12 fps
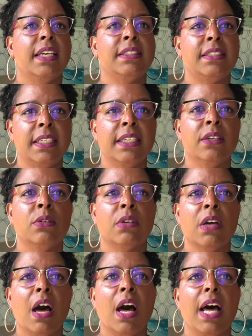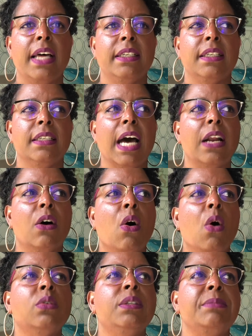until God got a
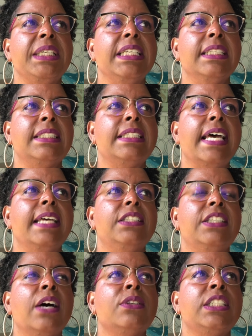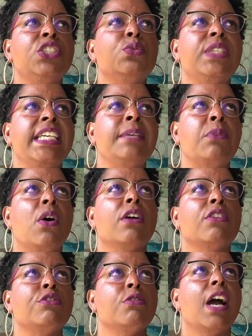hold of me and said, Chelsea, you keep
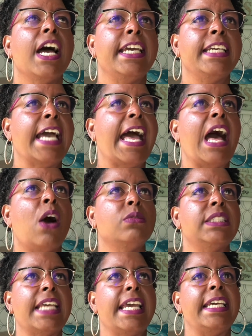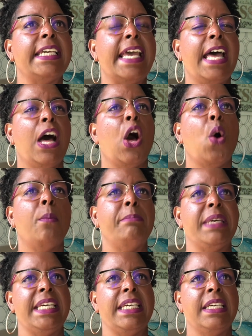on crying out saying, Help
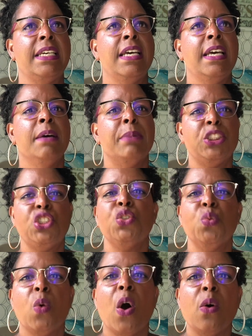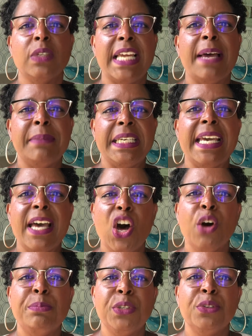me, but you won't let me
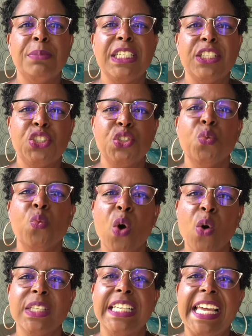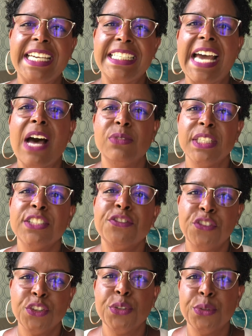help you because you won't lay down this
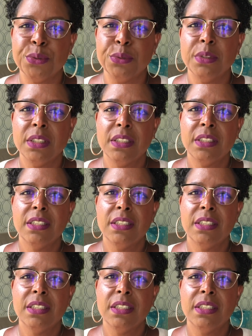food.